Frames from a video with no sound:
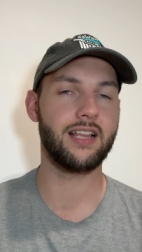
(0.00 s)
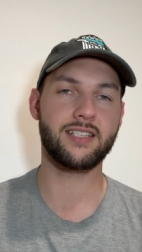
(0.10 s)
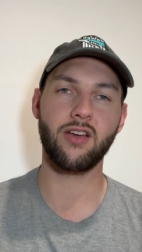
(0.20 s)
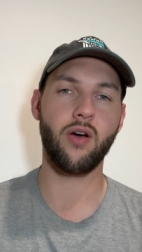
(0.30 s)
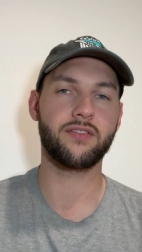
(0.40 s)
let's
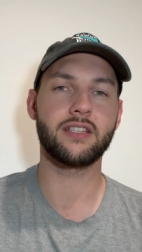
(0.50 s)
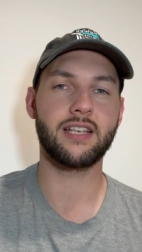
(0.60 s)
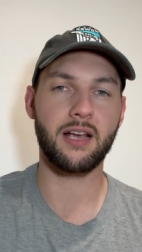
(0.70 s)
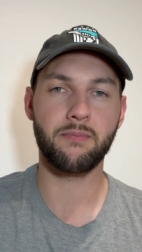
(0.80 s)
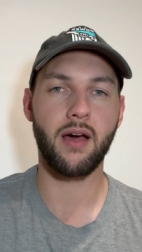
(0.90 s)
go after
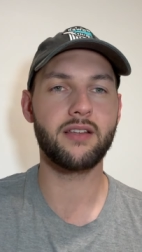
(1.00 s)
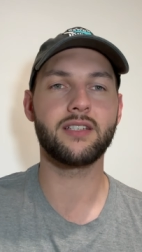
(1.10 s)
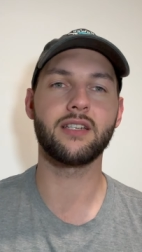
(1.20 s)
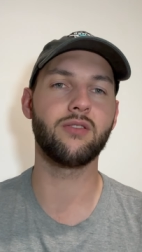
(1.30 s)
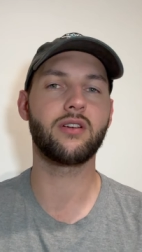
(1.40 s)
Zach
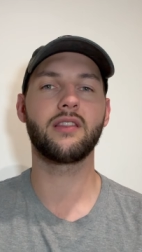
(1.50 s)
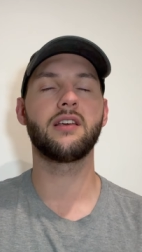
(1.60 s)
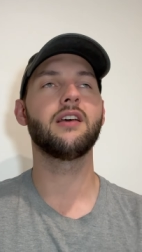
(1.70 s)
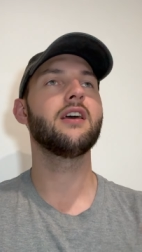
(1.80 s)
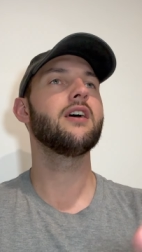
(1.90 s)
Butters and look at the